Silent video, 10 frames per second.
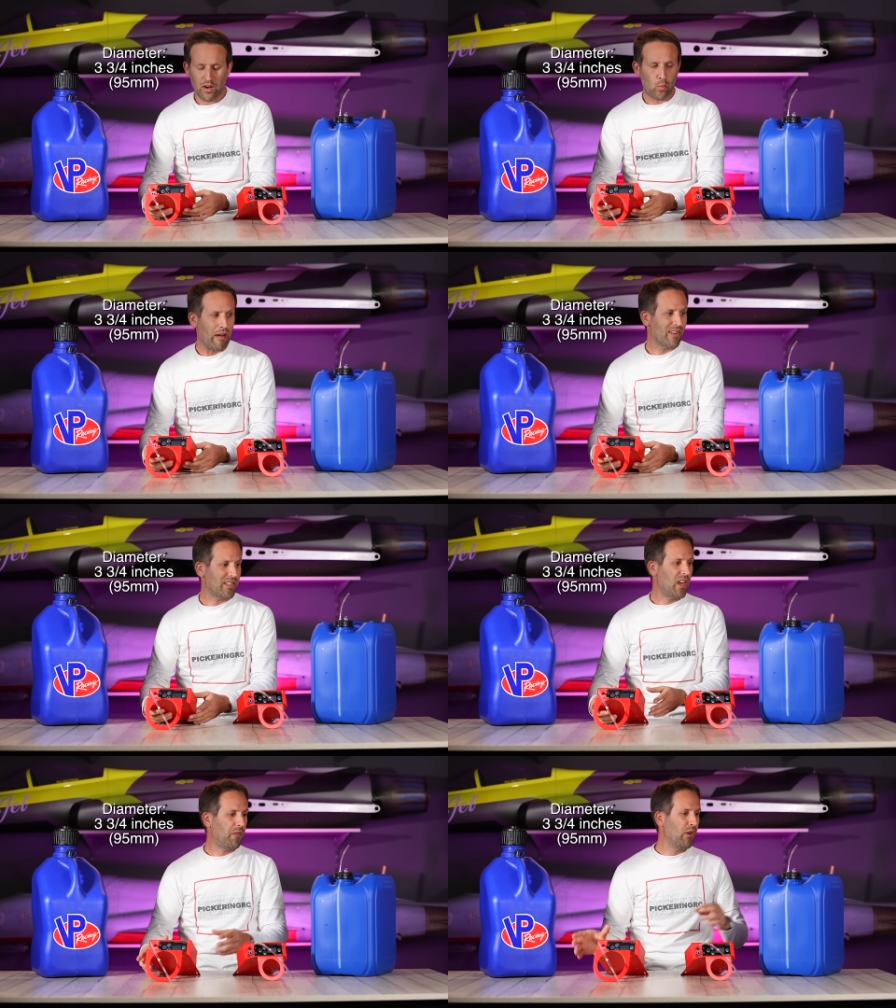
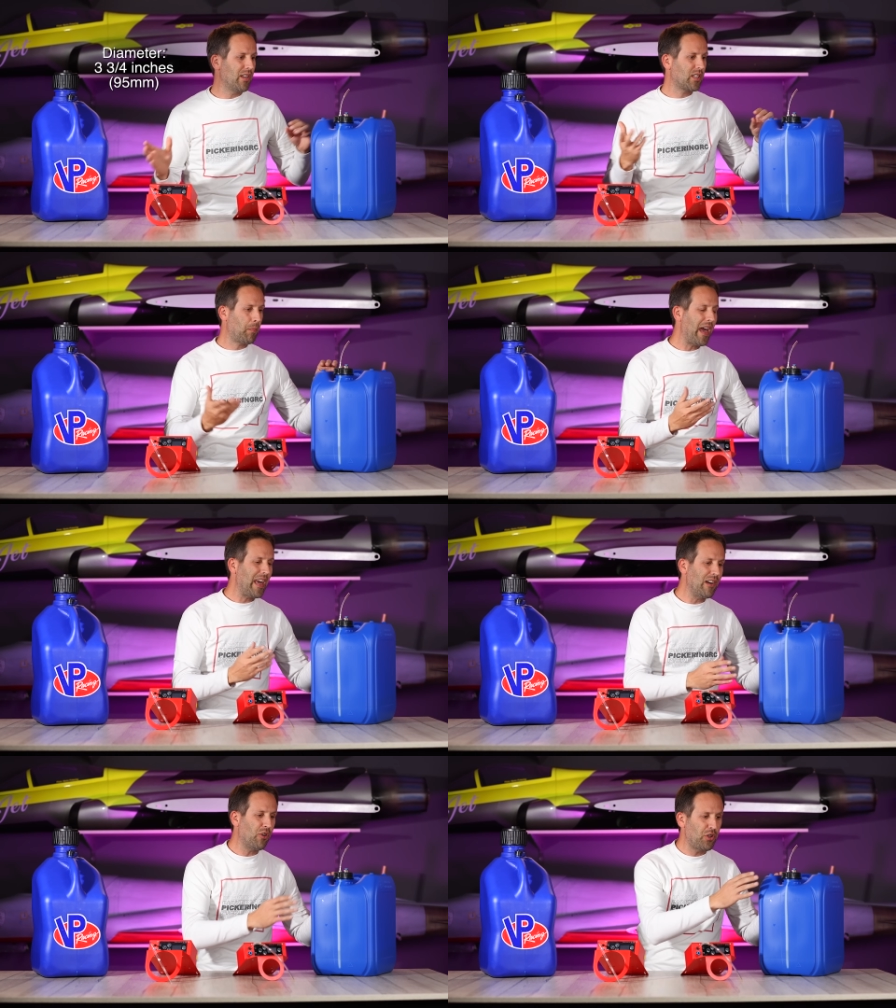Whereas if you're in
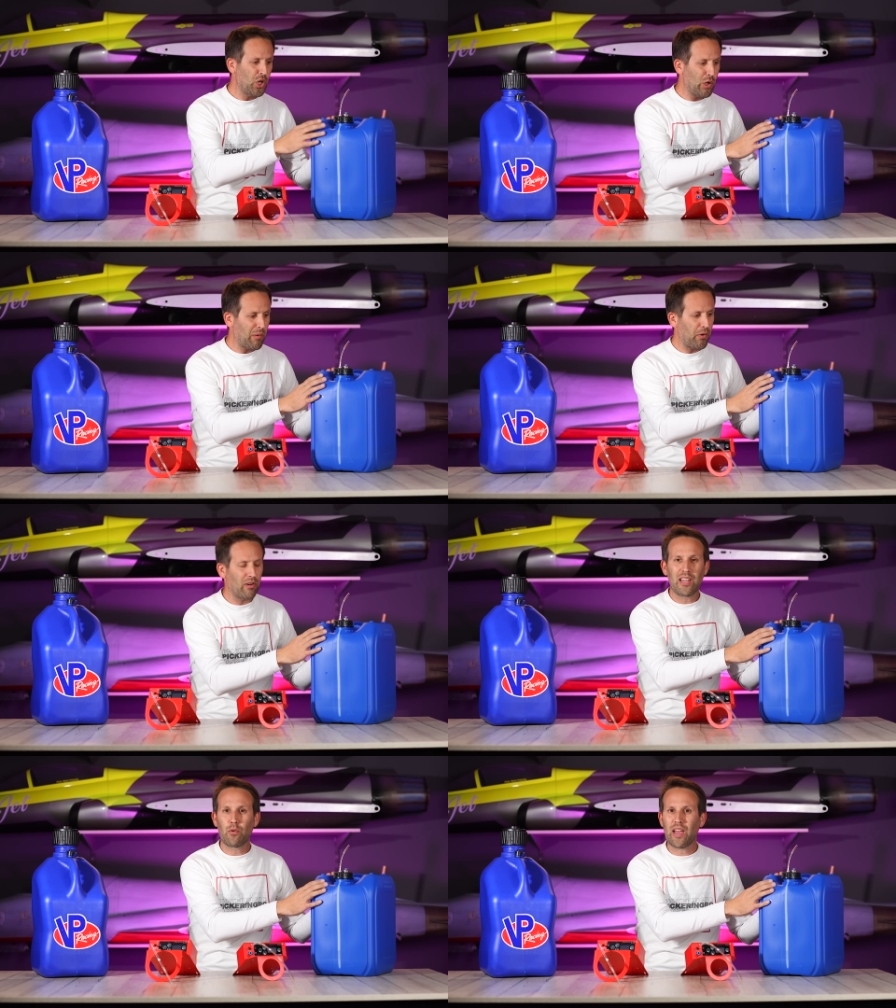Spain or Europe
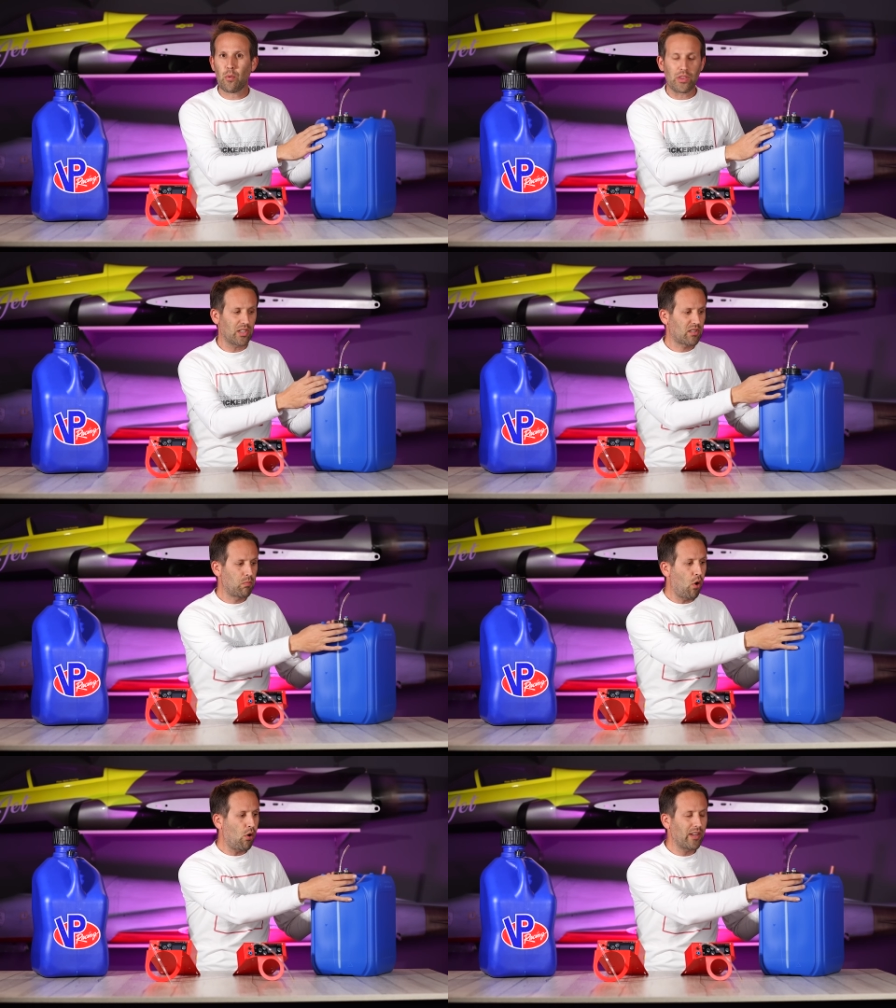or anywhere with the
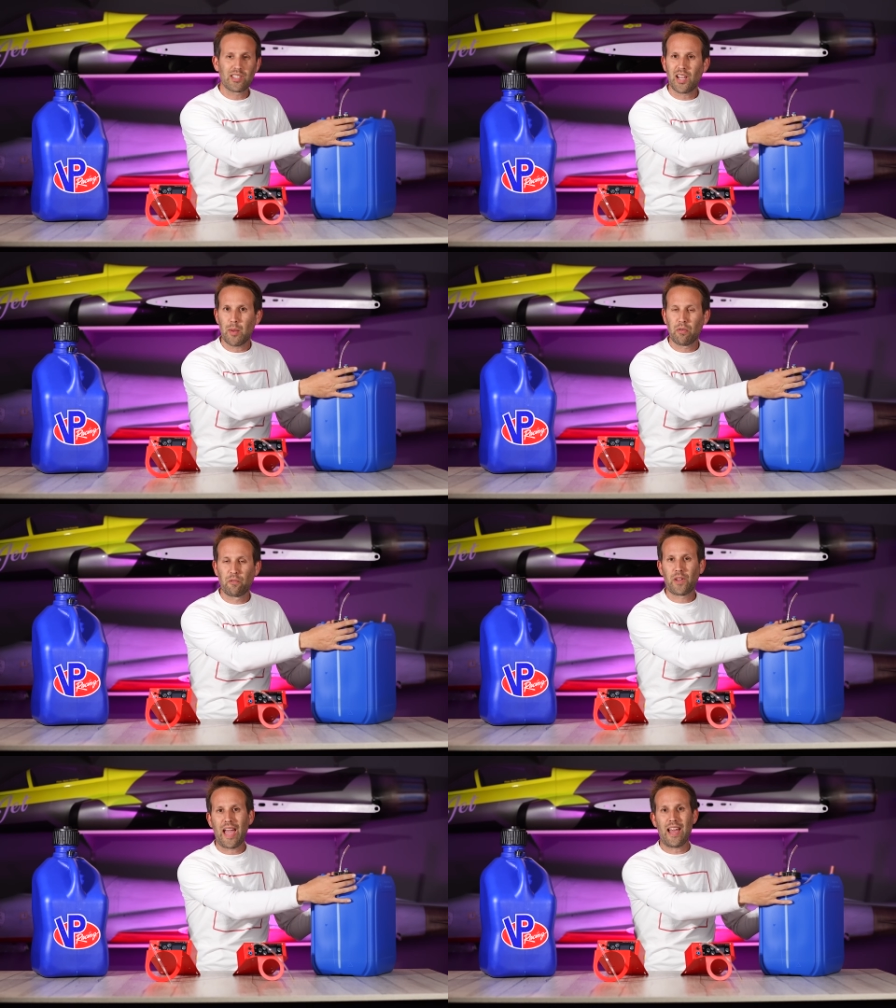smaller type
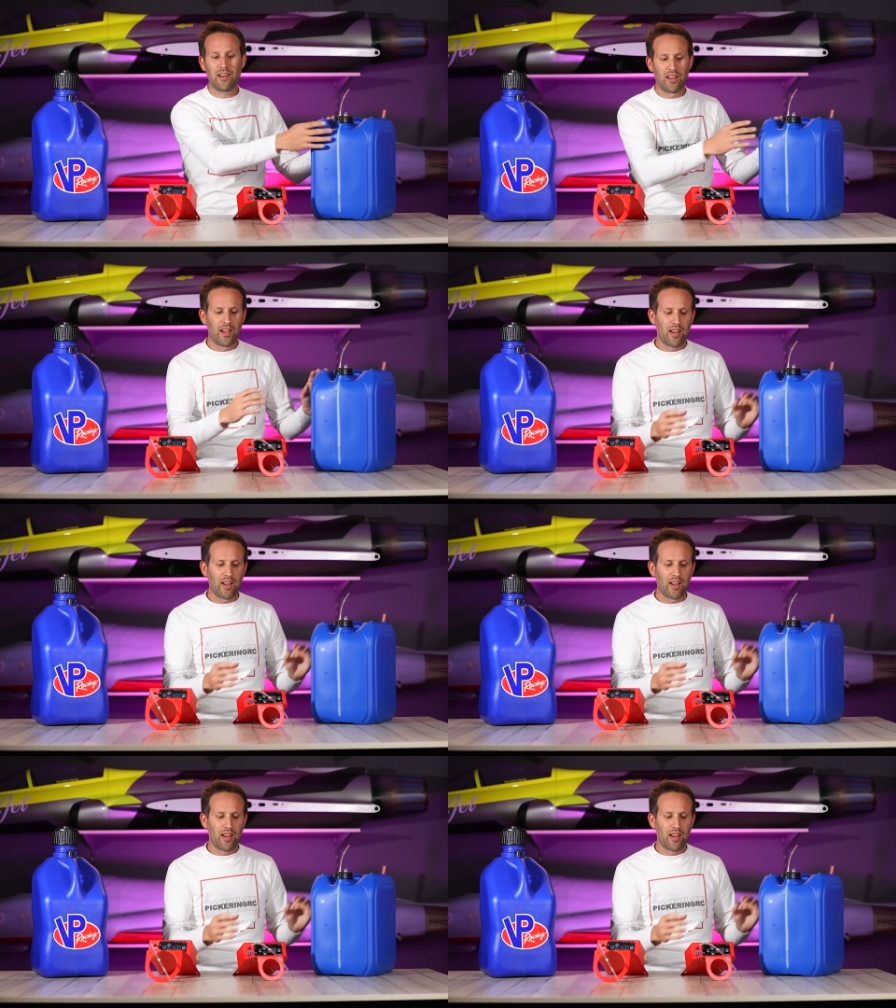of can,